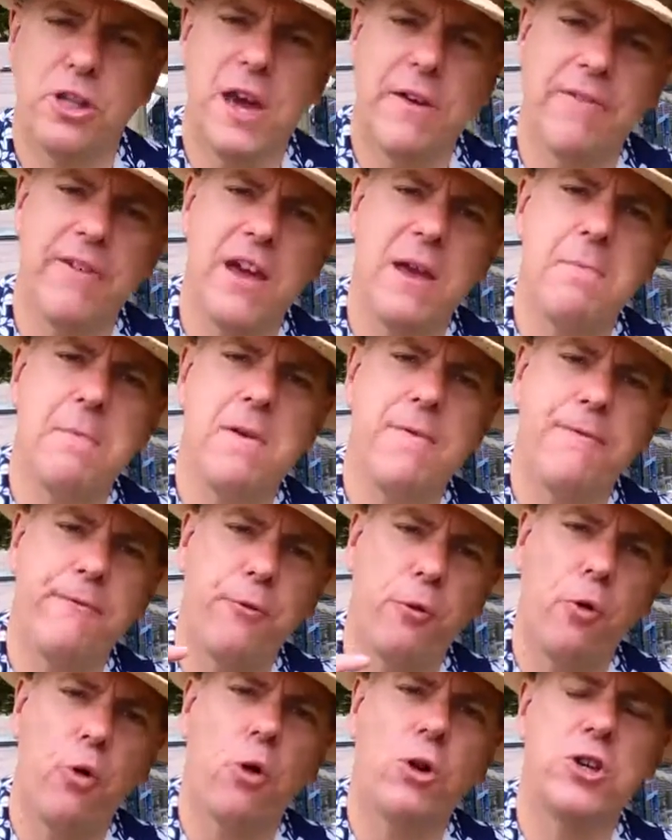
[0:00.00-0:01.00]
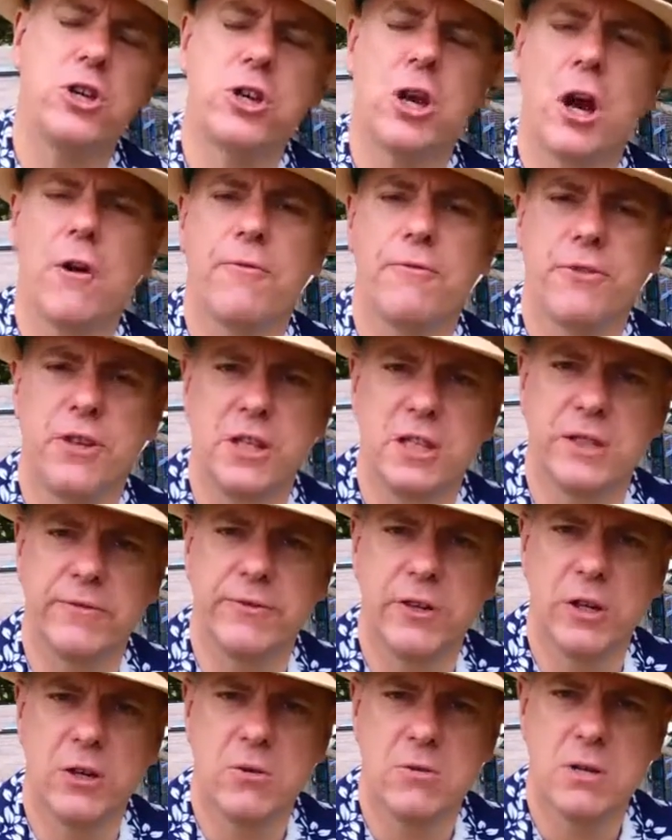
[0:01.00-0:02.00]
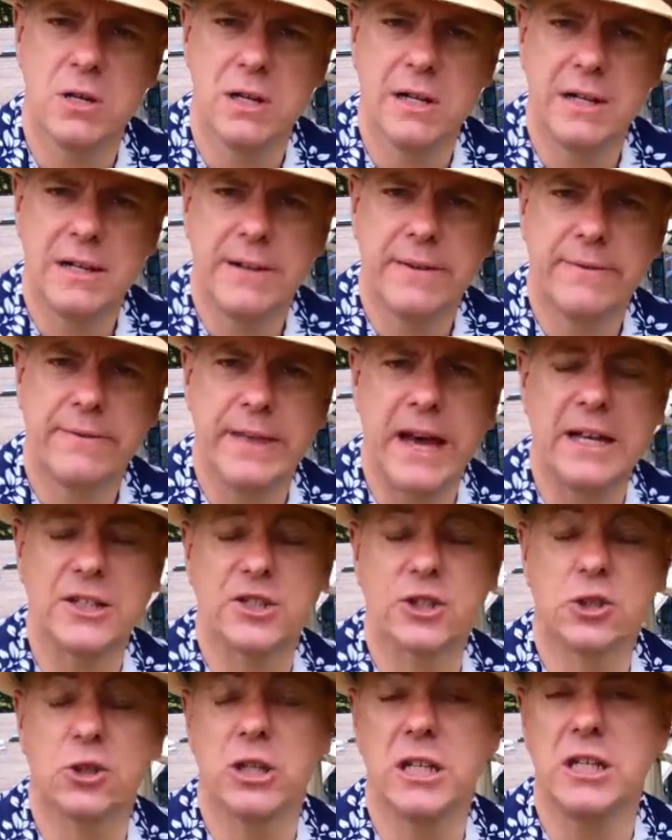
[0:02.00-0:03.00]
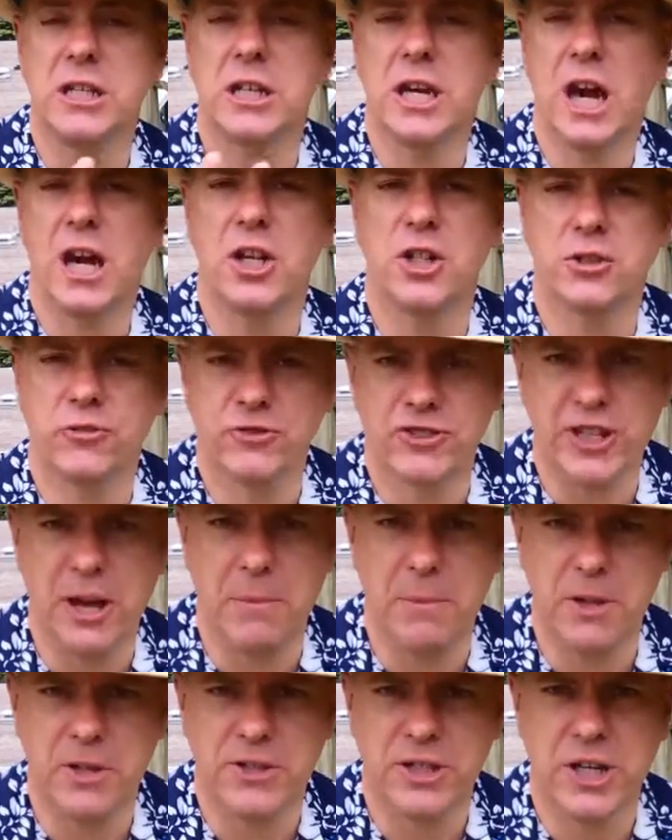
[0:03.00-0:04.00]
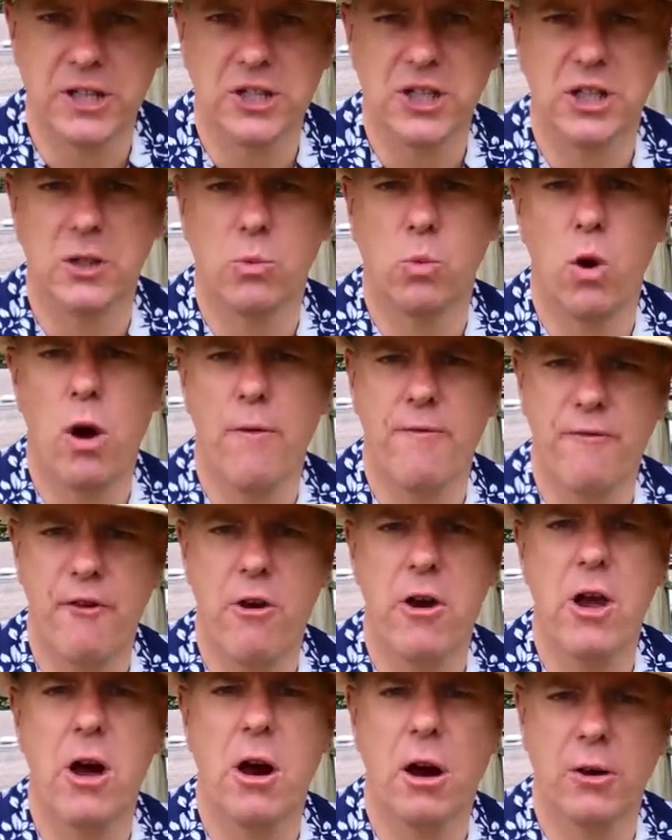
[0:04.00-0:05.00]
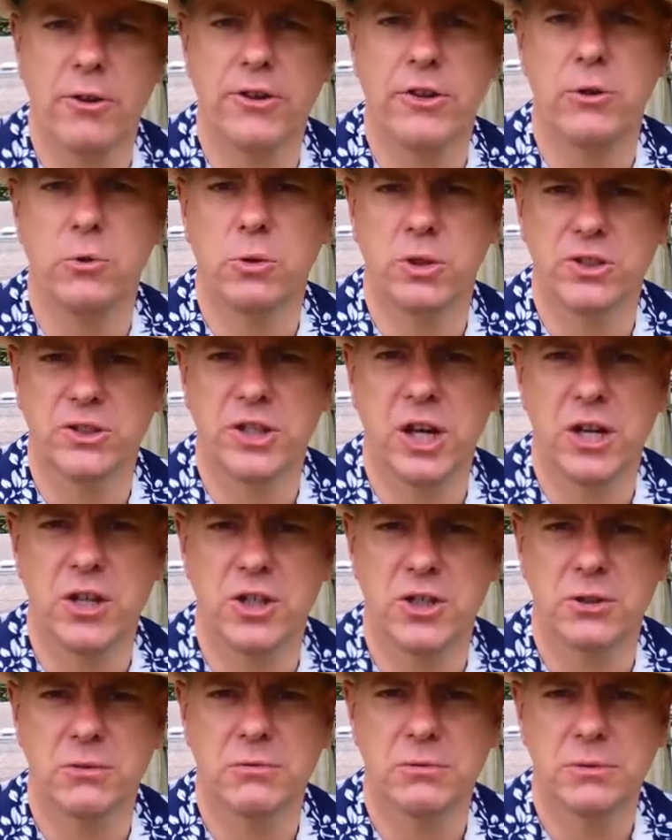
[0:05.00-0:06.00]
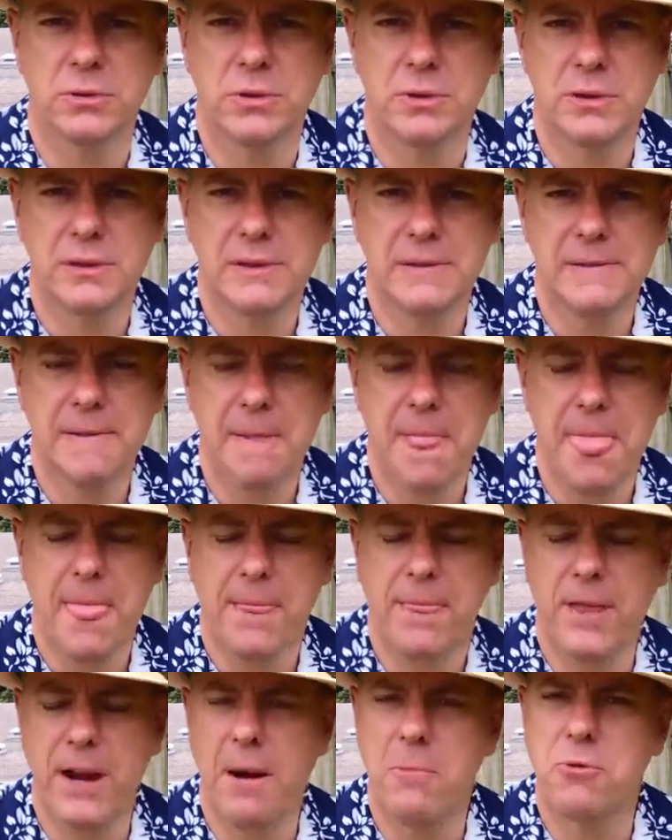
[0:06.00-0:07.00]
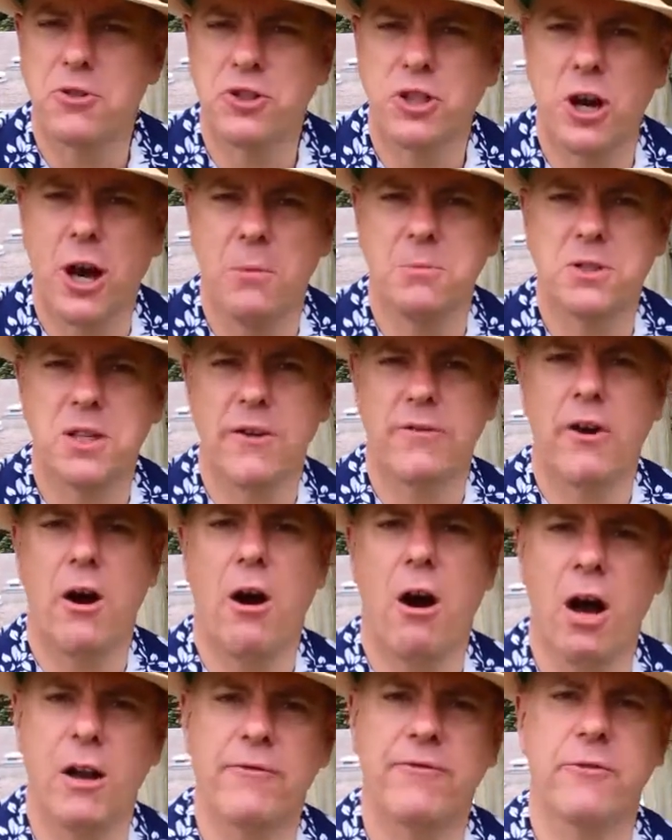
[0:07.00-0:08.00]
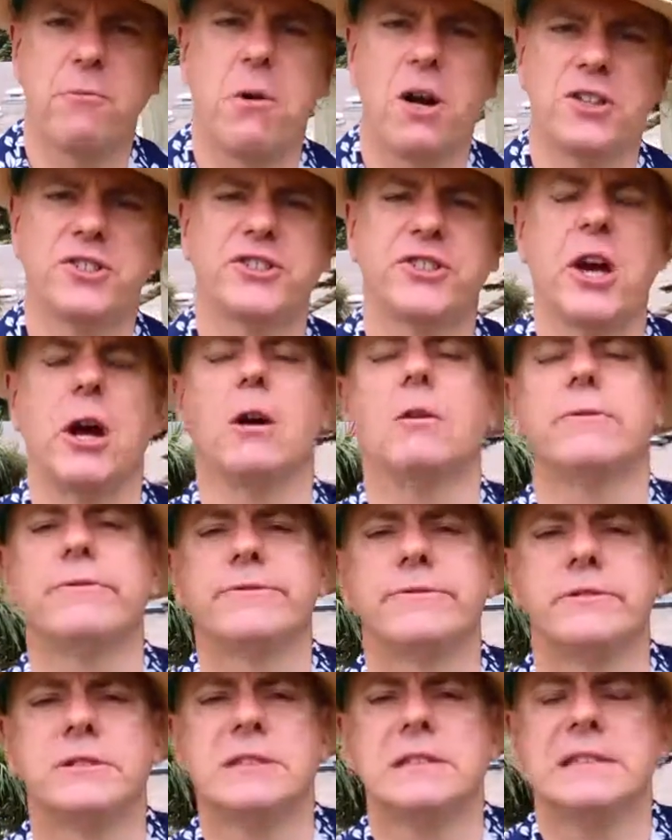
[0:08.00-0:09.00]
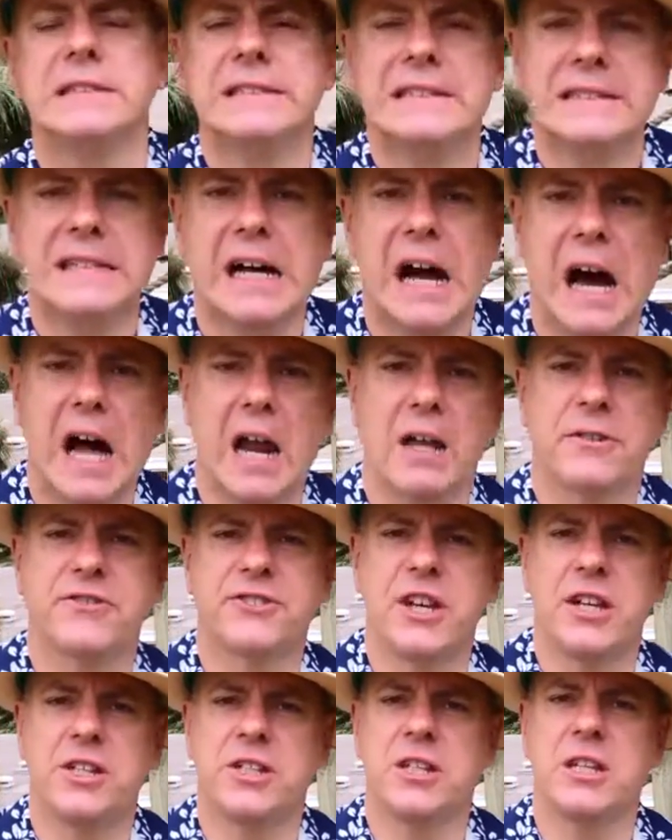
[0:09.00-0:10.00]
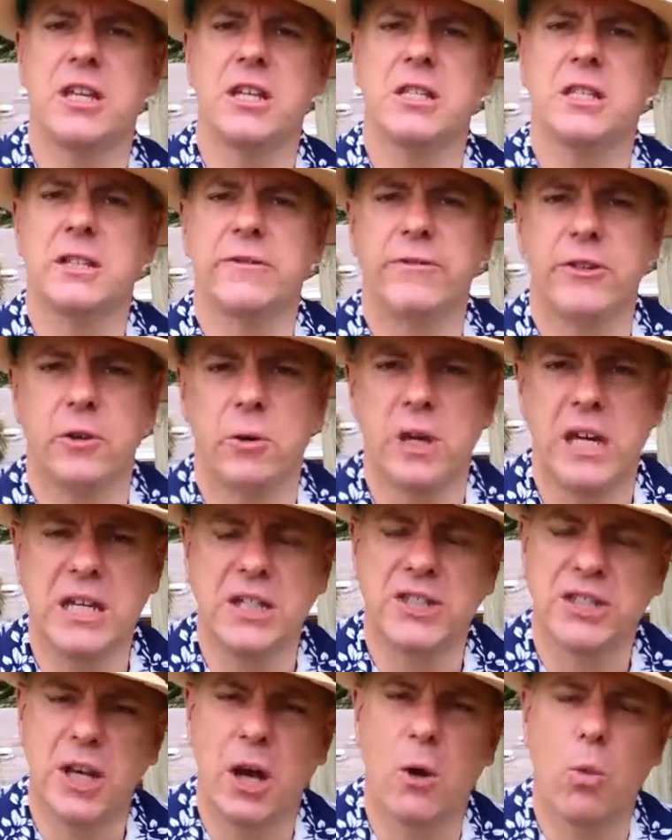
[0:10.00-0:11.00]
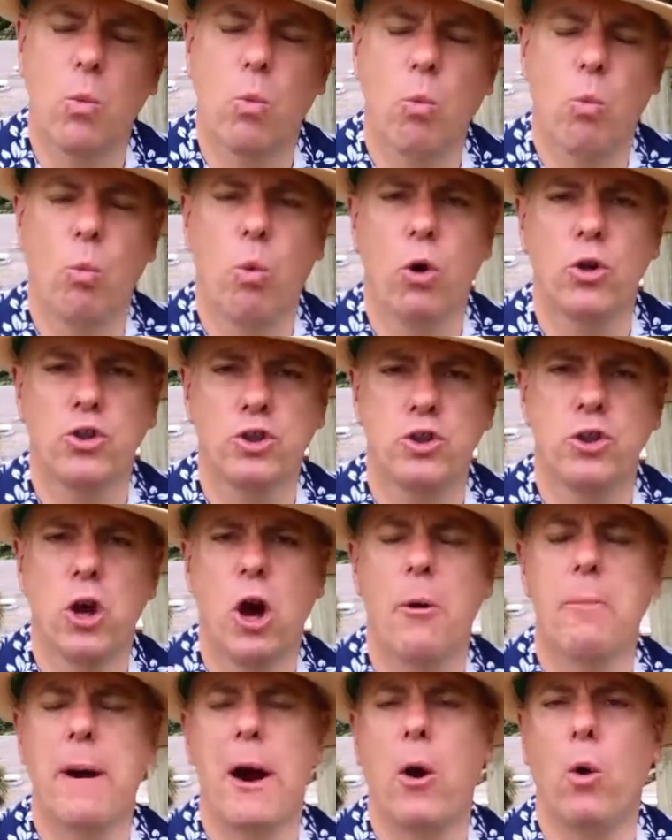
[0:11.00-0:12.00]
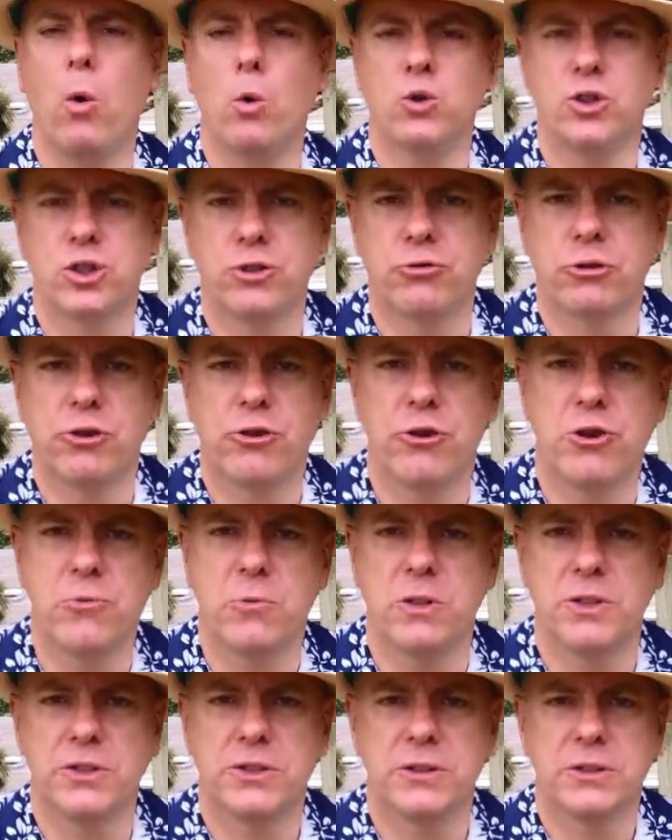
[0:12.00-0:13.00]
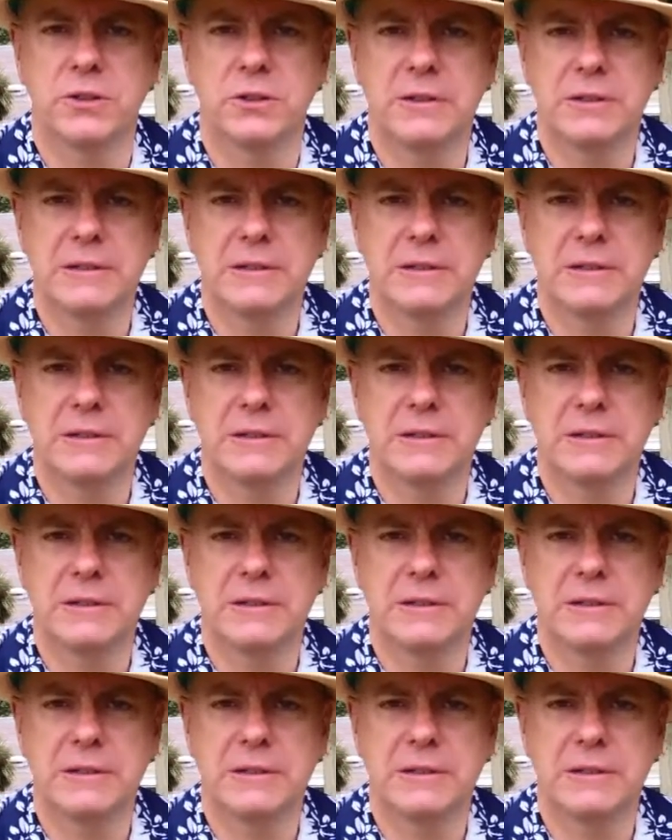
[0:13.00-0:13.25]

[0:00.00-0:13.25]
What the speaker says: the effort in before you go for the interview, that's a good indication of somebody that's actually going to work very hard at the organisation. The number of times I've hired for myself and I've said to the interviewee, so what do you know about Orchard recruitment?